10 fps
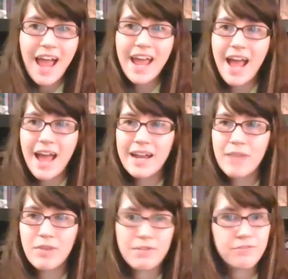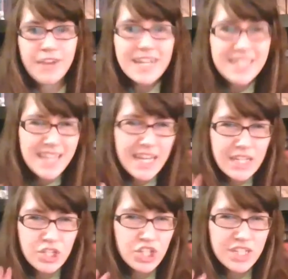and I want to phrase
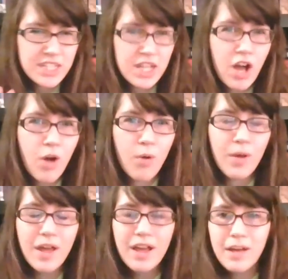things just so.